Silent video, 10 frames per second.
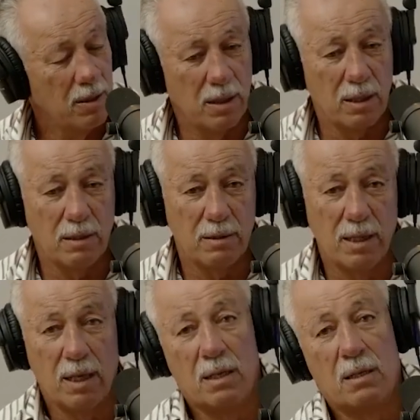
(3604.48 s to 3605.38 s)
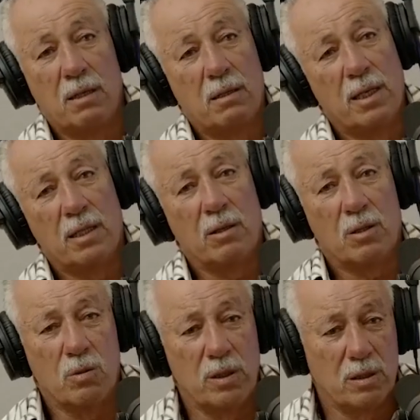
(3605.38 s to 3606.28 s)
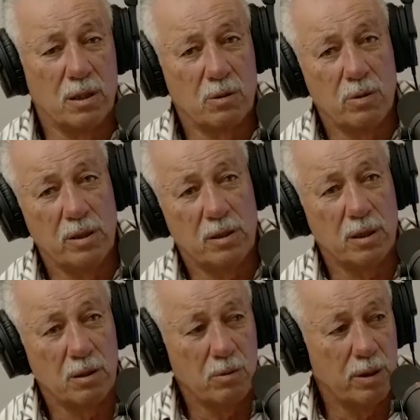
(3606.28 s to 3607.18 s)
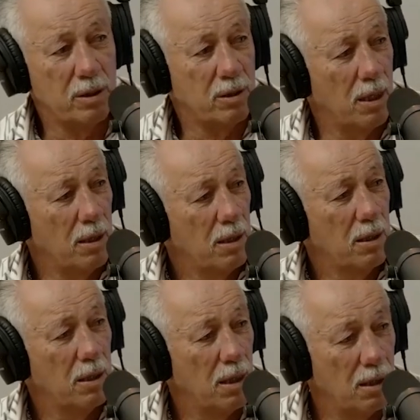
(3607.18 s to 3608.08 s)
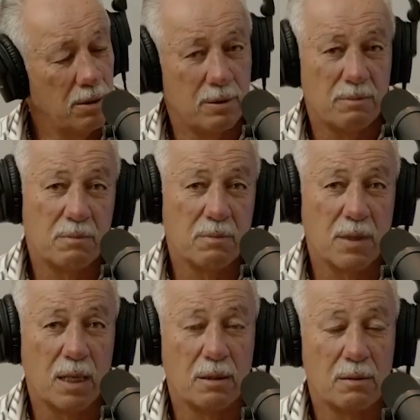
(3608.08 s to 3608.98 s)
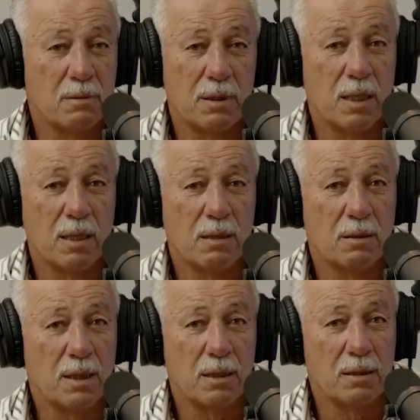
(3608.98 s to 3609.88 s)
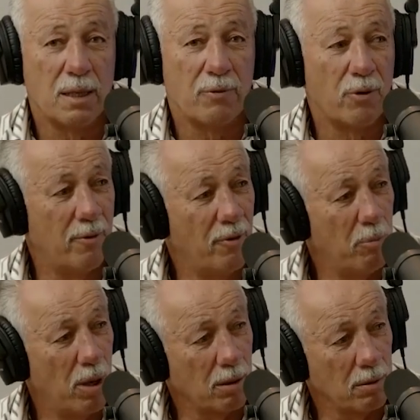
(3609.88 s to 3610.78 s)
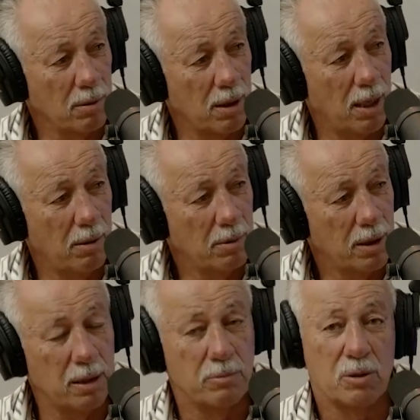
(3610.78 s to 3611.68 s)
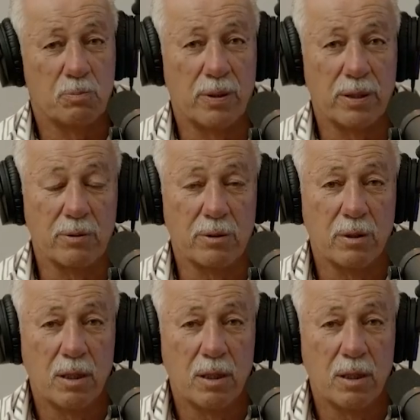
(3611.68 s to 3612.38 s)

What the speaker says: And he got quizzed and quizzed and quizzed, and he never ever broke. You know, he was pretty good.